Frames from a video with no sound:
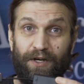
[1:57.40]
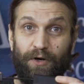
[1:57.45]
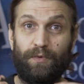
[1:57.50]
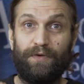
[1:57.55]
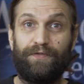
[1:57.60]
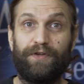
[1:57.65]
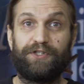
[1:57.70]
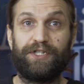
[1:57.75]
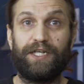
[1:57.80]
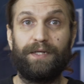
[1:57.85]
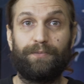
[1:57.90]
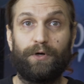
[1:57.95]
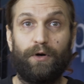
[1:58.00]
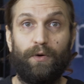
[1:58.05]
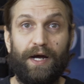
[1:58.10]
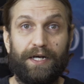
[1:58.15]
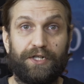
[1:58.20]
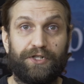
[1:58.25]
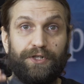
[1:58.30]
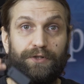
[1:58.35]
With the G
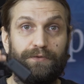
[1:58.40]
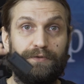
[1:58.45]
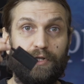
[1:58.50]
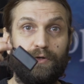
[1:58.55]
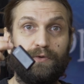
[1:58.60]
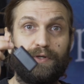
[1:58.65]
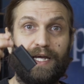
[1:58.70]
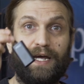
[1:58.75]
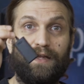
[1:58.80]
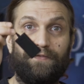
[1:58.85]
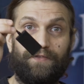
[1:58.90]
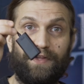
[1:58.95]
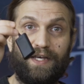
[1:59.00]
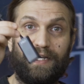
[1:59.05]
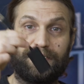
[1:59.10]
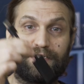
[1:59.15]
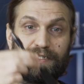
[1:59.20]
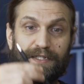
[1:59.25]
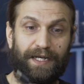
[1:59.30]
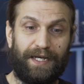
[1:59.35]
Pro X you do get
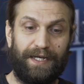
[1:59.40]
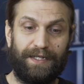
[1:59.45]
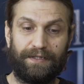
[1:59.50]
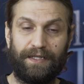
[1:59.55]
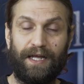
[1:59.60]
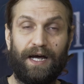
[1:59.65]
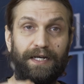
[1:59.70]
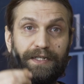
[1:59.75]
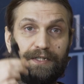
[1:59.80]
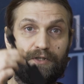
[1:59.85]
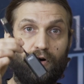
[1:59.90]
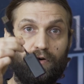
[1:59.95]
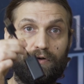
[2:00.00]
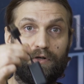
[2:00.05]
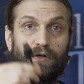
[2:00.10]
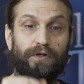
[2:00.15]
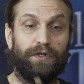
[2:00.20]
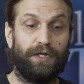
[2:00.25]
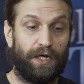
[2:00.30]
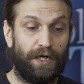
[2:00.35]
this inline
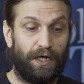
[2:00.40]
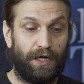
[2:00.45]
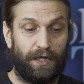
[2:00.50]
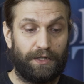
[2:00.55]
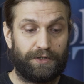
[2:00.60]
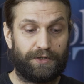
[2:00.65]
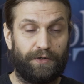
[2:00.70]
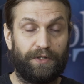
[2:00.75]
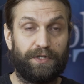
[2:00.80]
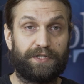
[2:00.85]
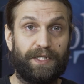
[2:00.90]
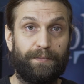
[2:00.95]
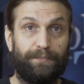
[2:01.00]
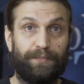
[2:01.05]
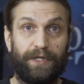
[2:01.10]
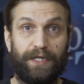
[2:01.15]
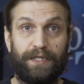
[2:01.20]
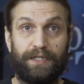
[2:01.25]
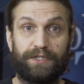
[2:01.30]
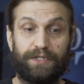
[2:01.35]
dongle, so you
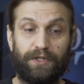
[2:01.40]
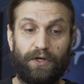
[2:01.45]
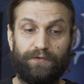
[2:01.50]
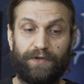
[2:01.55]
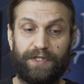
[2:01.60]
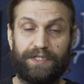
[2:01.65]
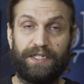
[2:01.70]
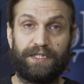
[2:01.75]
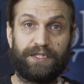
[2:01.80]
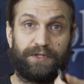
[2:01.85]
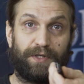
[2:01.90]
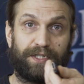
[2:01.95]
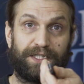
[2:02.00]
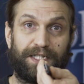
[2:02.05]
simply slot this into a